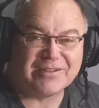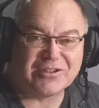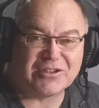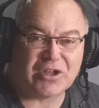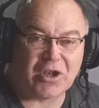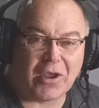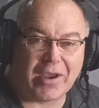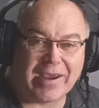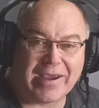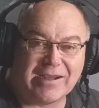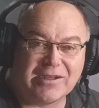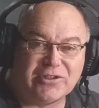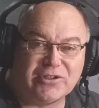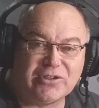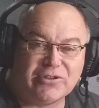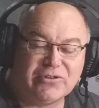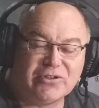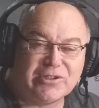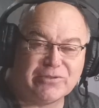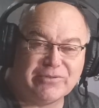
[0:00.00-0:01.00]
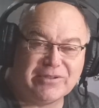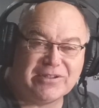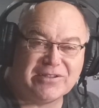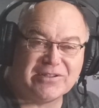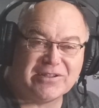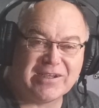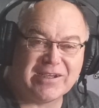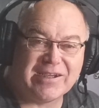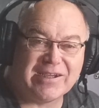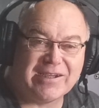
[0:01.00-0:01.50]
slight issue, shall we
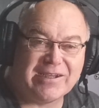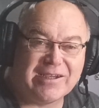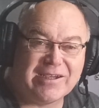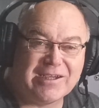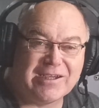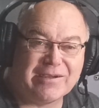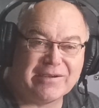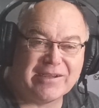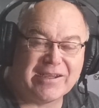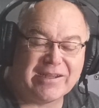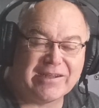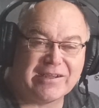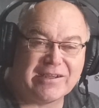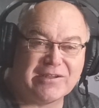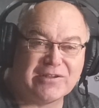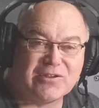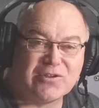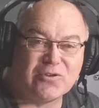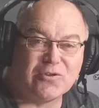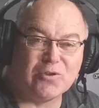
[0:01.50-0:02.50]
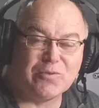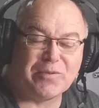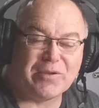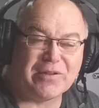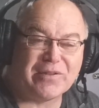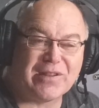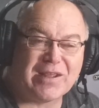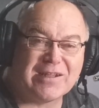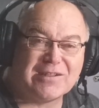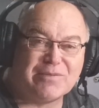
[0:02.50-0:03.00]
say, getting it installed,
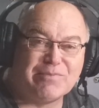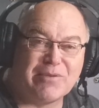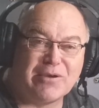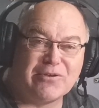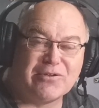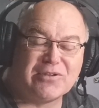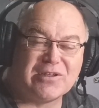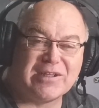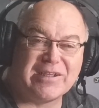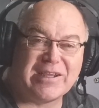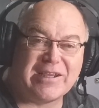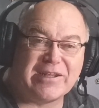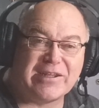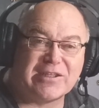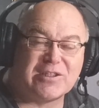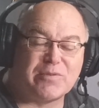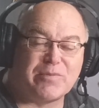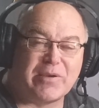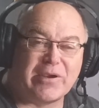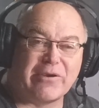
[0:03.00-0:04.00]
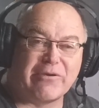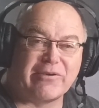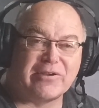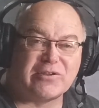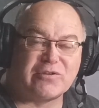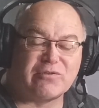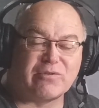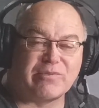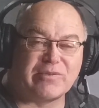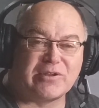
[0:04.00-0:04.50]
but that's mostly
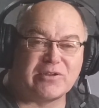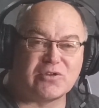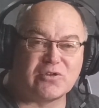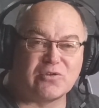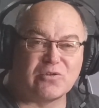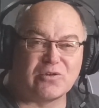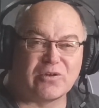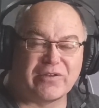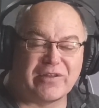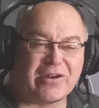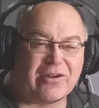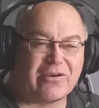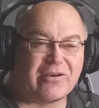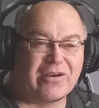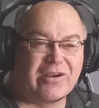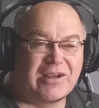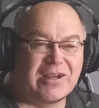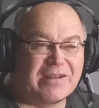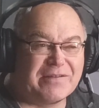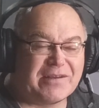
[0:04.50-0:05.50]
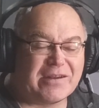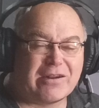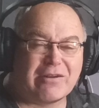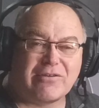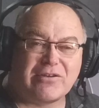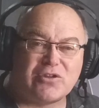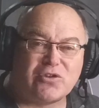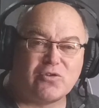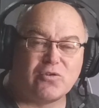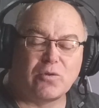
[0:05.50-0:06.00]
inexperience from the installer. They
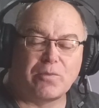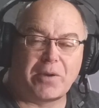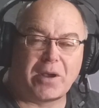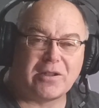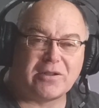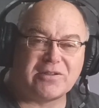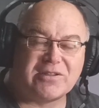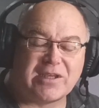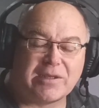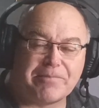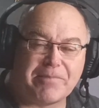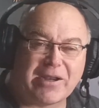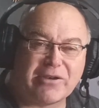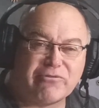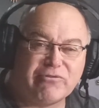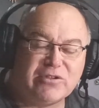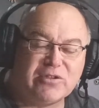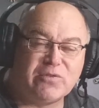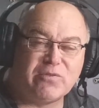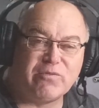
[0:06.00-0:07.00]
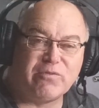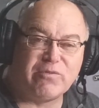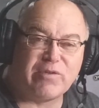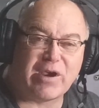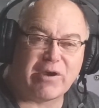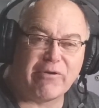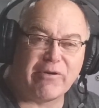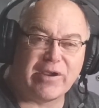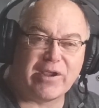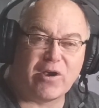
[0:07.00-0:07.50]
don't install Pylontech batteries
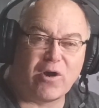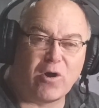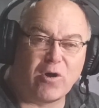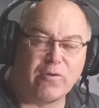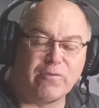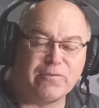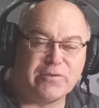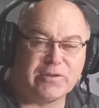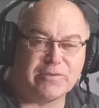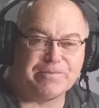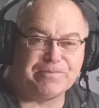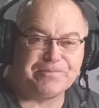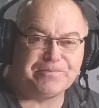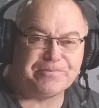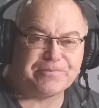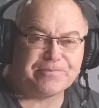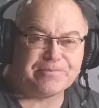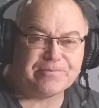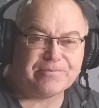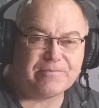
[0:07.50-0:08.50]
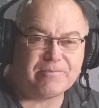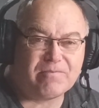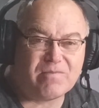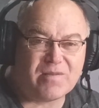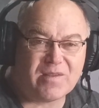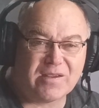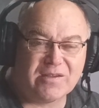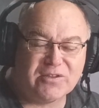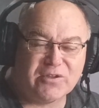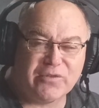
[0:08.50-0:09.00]
very often.
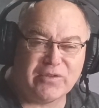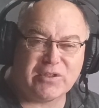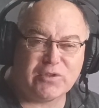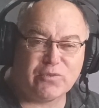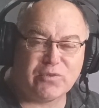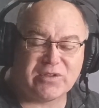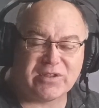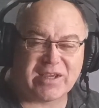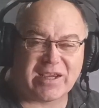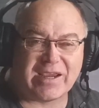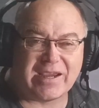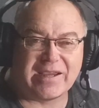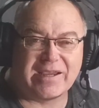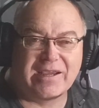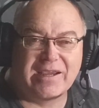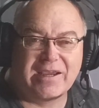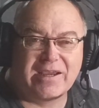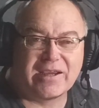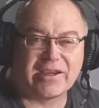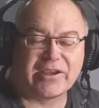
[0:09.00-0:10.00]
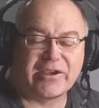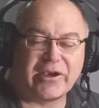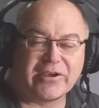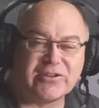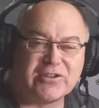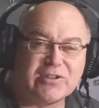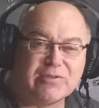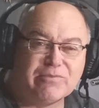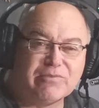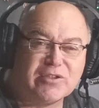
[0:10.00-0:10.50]
So this was a
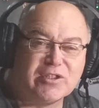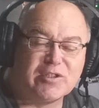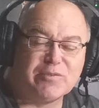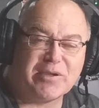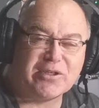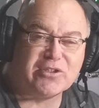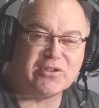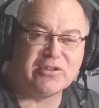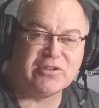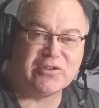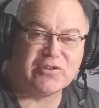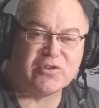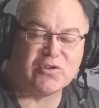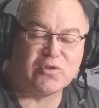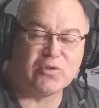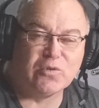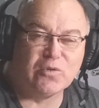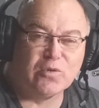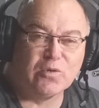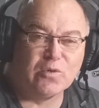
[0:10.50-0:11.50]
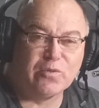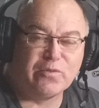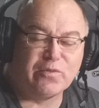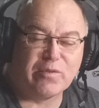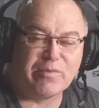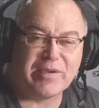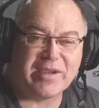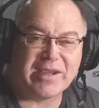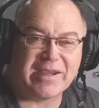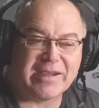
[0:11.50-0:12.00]
custom special install
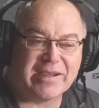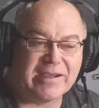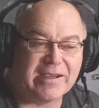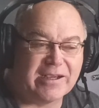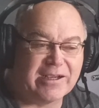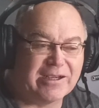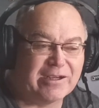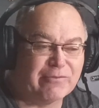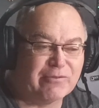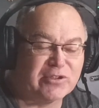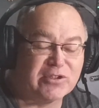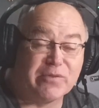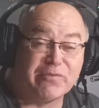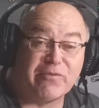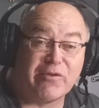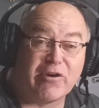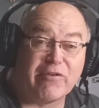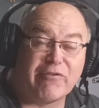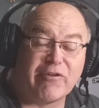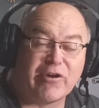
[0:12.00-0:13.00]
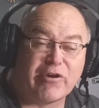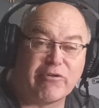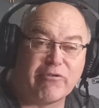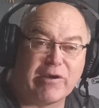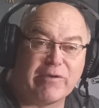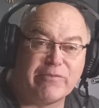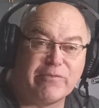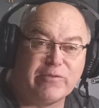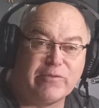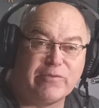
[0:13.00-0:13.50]
for me, which I'm very, very
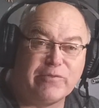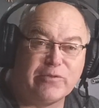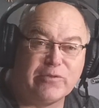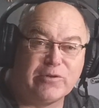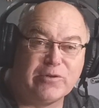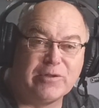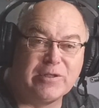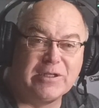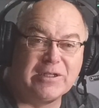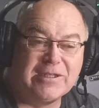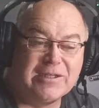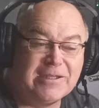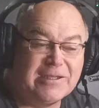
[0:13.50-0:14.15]
grateful for.